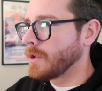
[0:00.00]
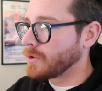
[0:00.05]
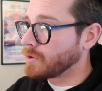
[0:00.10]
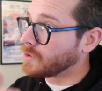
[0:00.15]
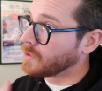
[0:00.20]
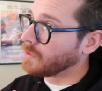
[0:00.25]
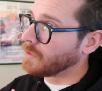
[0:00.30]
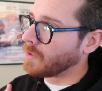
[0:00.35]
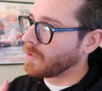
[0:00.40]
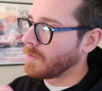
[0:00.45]

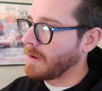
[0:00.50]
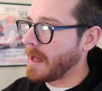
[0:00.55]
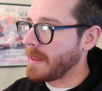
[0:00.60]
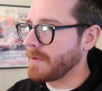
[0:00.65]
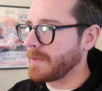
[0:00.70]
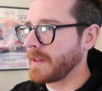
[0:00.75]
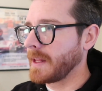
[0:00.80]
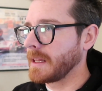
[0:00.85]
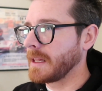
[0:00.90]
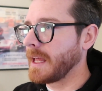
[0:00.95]
sooner
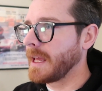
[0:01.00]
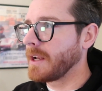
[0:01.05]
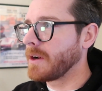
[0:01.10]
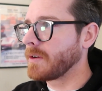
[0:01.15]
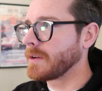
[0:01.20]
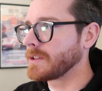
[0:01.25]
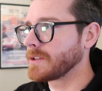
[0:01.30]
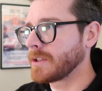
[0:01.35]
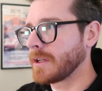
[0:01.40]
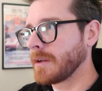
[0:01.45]
rather than
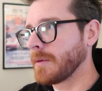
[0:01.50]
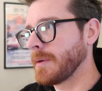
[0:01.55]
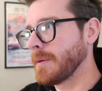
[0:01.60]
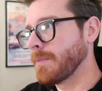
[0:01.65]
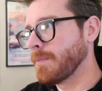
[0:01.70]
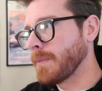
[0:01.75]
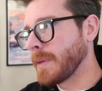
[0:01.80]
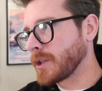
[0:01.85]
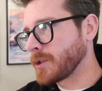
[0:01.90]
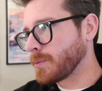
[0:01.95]
later, it's going to be
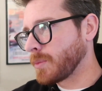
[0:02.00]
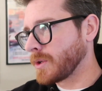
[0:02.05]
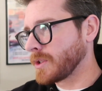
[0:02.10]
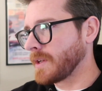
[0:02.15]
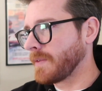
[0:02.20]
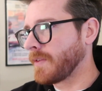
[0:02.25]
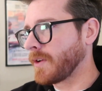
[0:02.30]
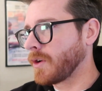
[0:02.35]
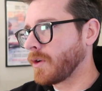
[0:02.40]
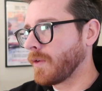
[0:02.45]
much more
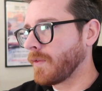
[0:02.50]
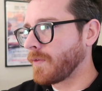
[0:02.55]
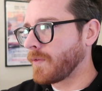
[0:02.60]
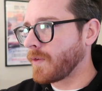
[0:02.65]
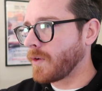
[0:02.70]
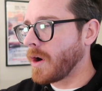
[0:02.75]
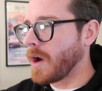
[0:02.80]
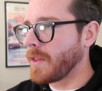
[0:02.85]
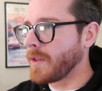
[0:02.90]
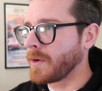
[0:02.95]
difficult
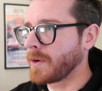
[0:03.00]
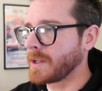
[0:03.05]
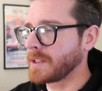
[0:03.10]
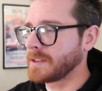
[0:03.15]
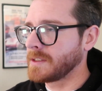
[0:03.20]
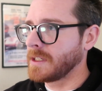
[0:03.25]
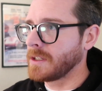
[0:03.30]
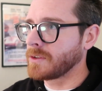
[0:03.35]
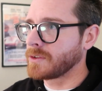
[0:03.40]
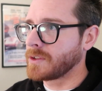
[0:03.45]
for other
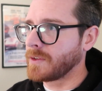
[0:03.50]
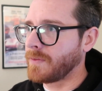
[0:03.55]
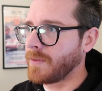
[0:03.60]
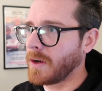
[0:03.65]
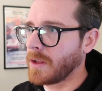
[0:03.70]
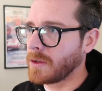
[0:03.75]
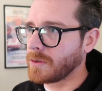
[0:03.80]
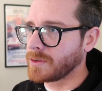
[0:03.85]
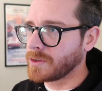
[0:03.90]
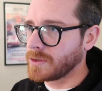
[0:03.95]
casinos to
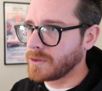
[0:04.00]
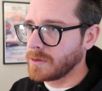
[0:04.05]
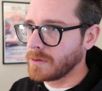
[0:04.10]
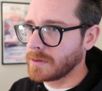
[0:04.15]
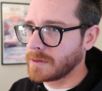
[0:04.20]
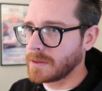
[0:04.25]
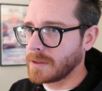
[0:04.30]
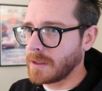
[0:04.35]
follow suit.